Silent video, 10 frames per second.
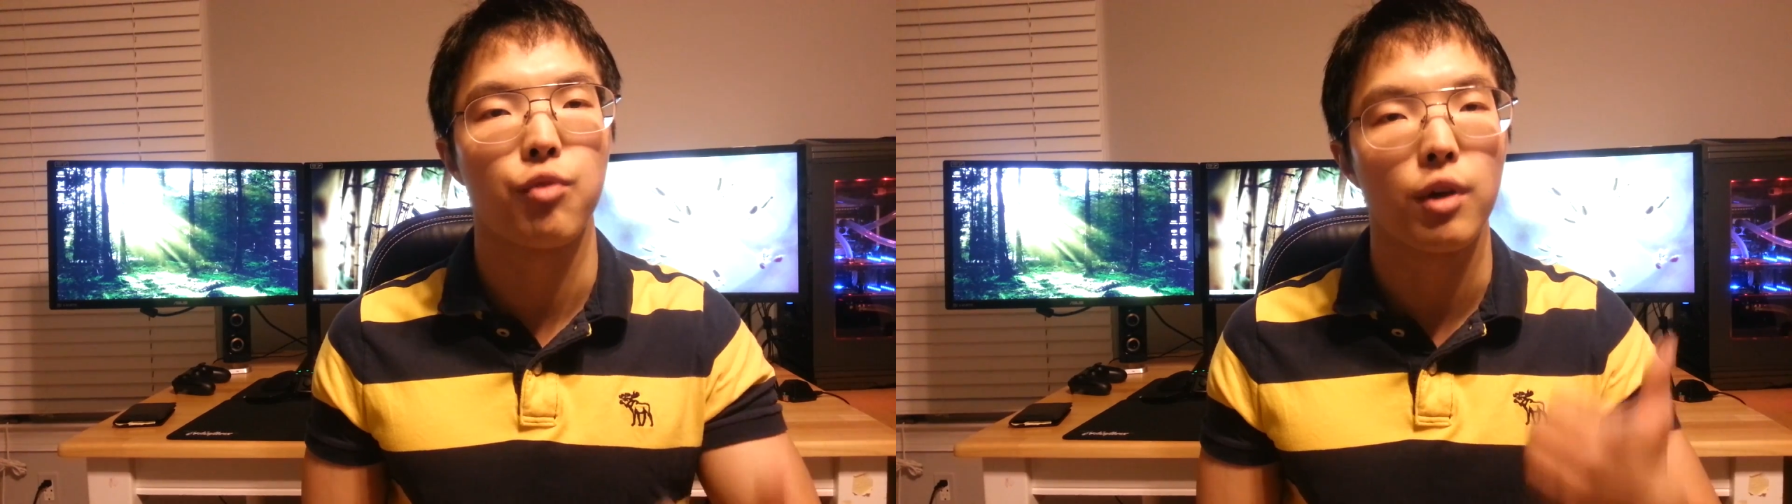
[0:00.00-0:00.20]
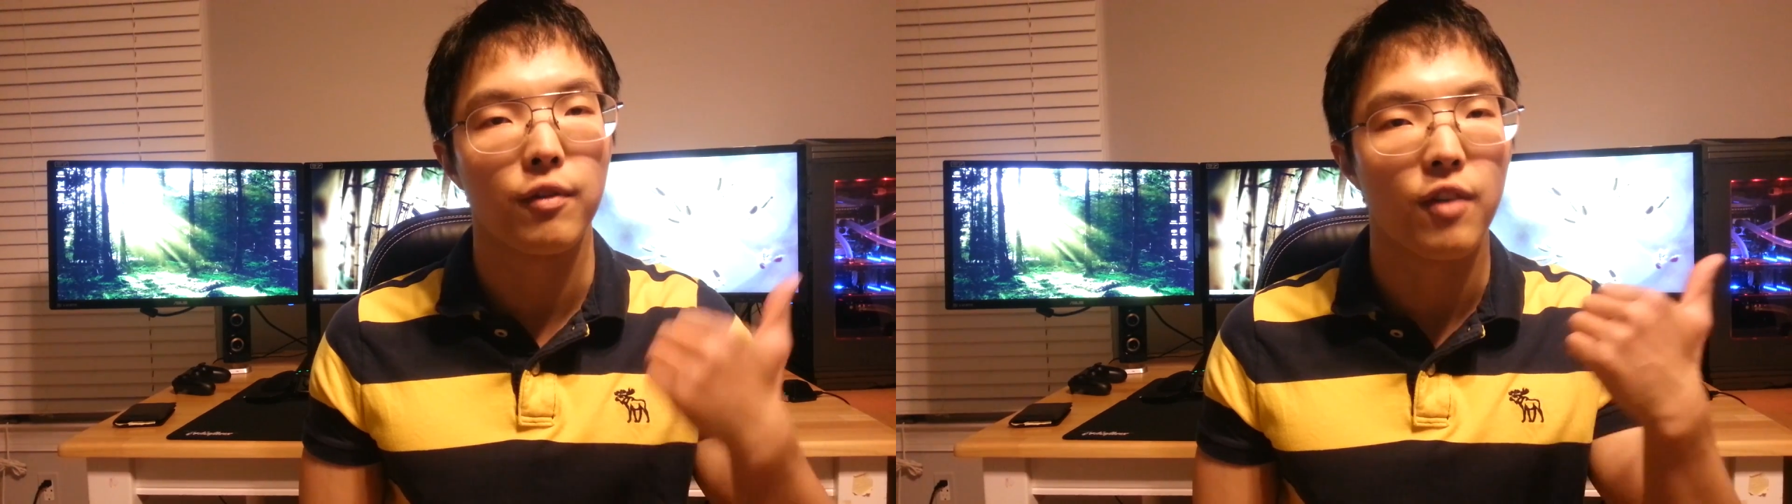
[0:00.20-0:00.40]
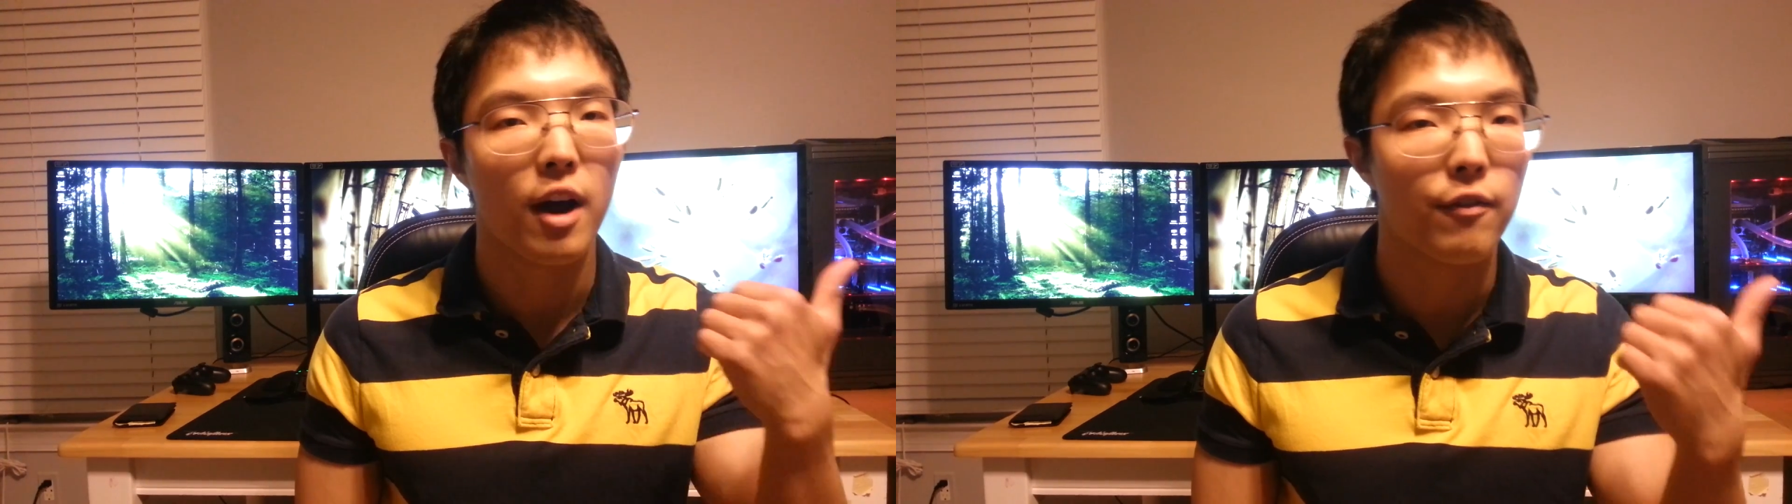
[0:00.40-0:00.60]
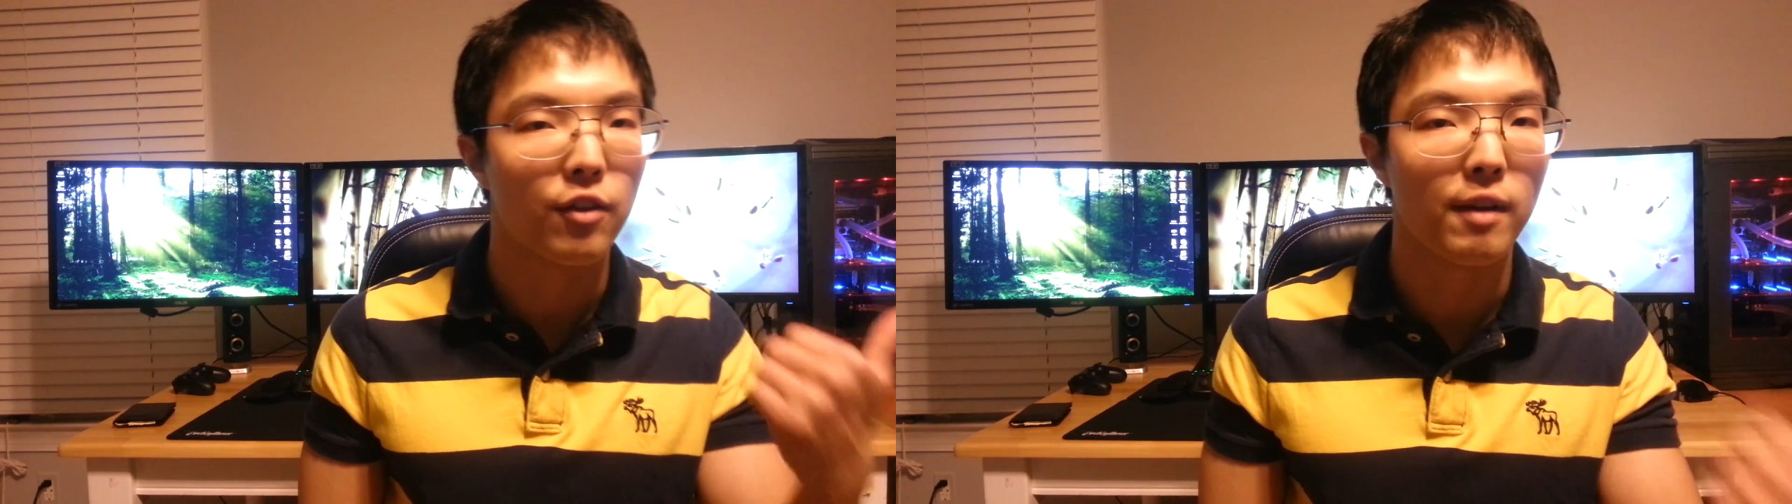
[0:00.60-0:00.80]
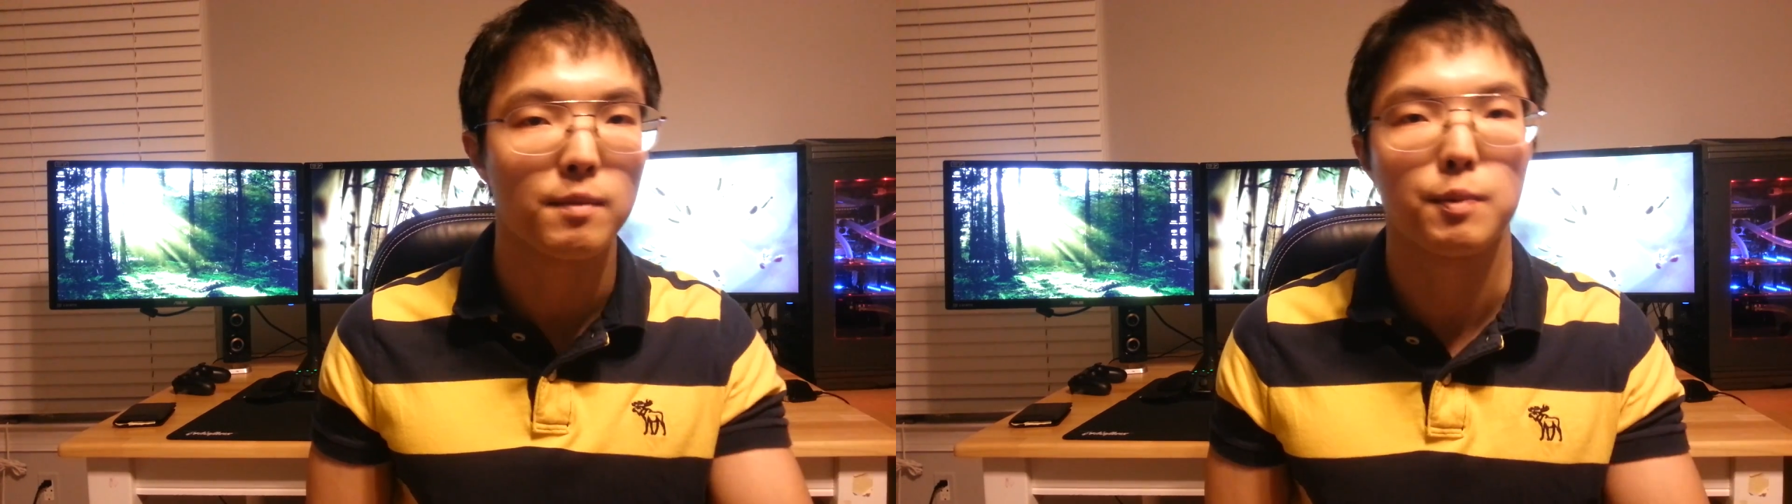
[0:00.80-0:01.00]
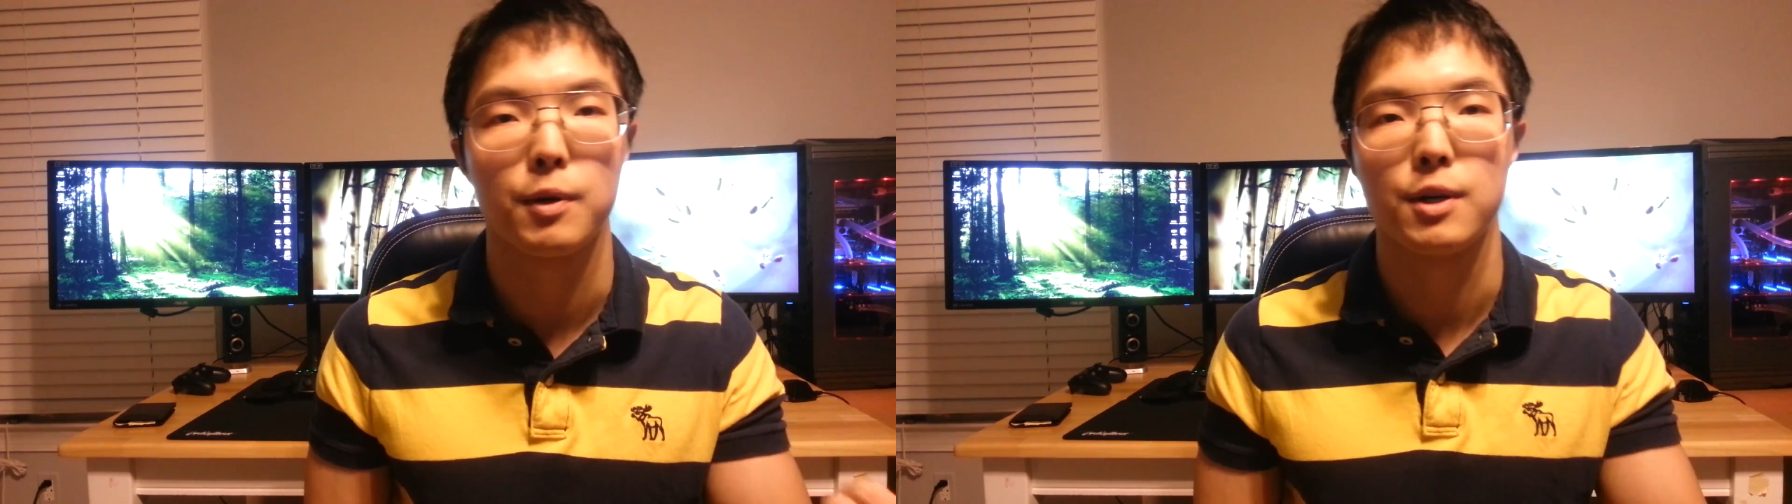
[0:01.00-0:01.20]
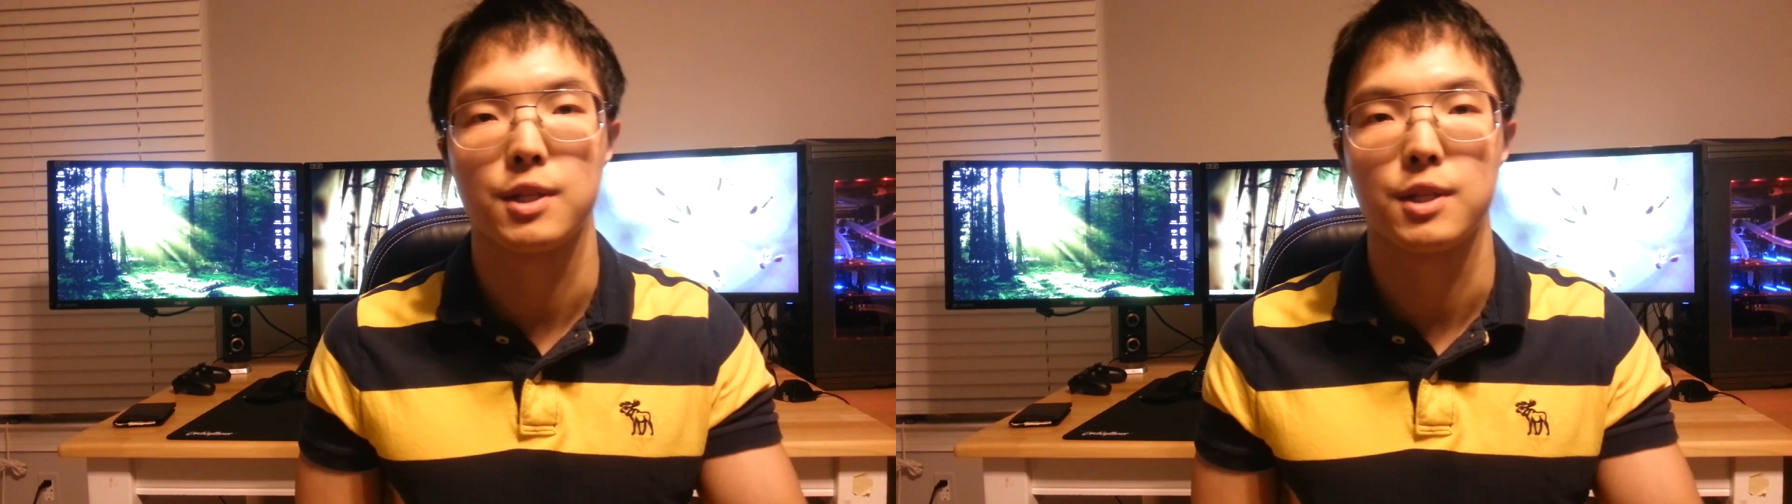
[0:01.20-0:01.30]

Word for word: 45 frames per